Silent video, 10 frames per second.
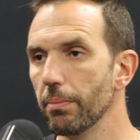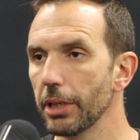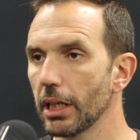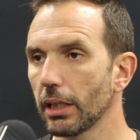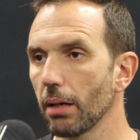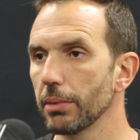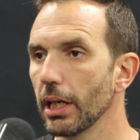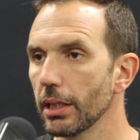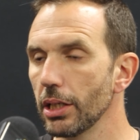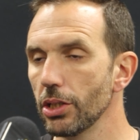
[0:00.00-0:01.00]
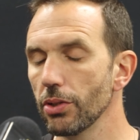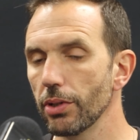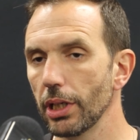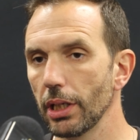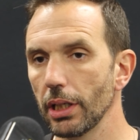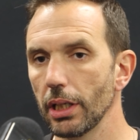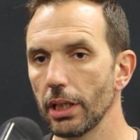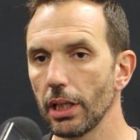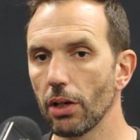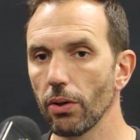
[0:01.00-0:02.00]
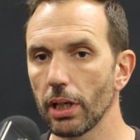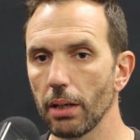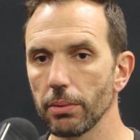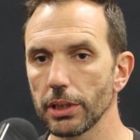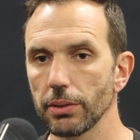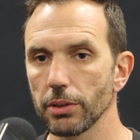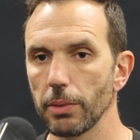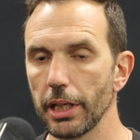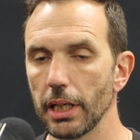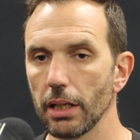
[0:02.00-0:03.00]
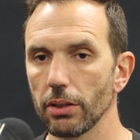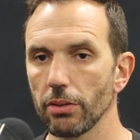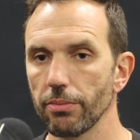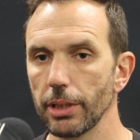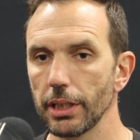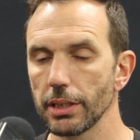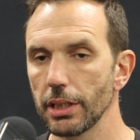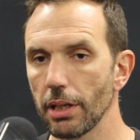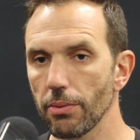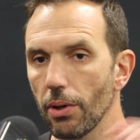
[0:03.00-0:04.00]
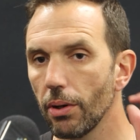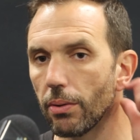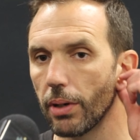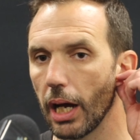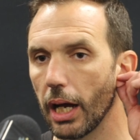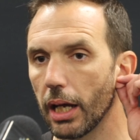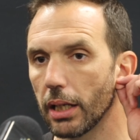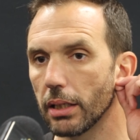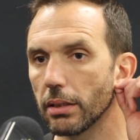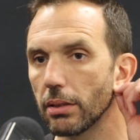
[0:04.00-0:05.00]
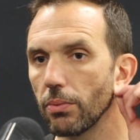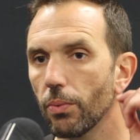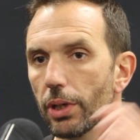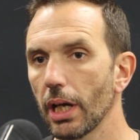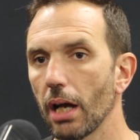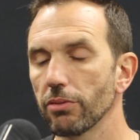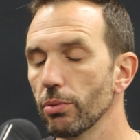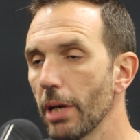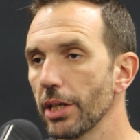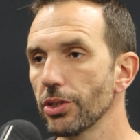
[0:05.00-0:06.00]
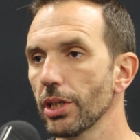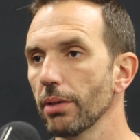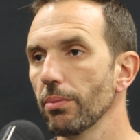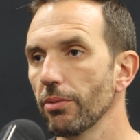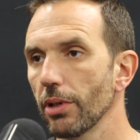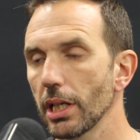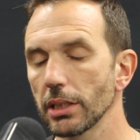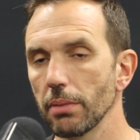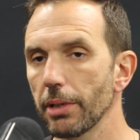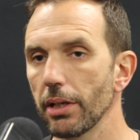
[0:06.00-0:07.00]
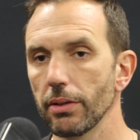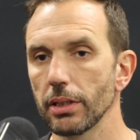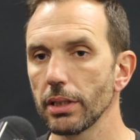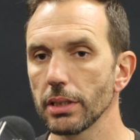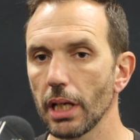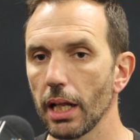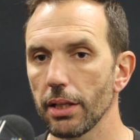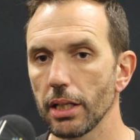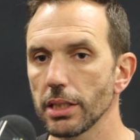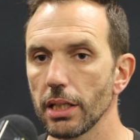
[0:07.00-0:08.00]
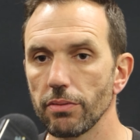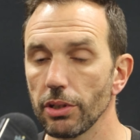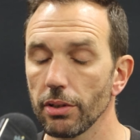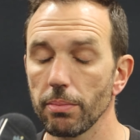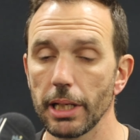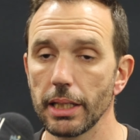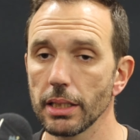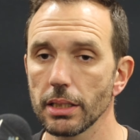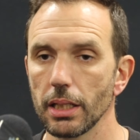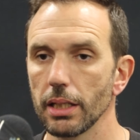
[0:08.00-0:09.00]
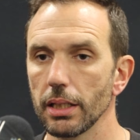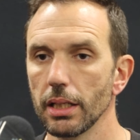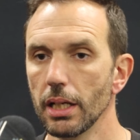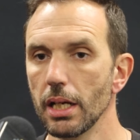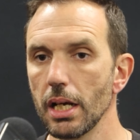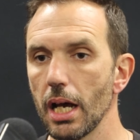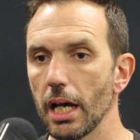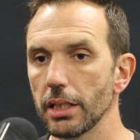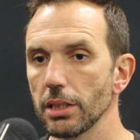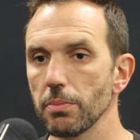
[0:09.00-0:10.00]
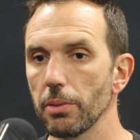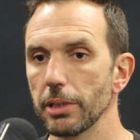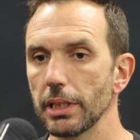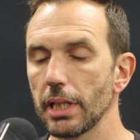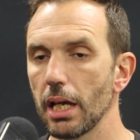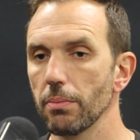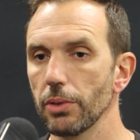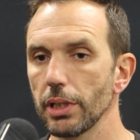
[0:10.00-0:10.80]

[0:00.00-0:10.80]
picked up that injury in the Gold Cup where she was playing a lot of minutes in a row, and we have to manage her. For us, the priority is the health and safety of the players, and at this moment in time,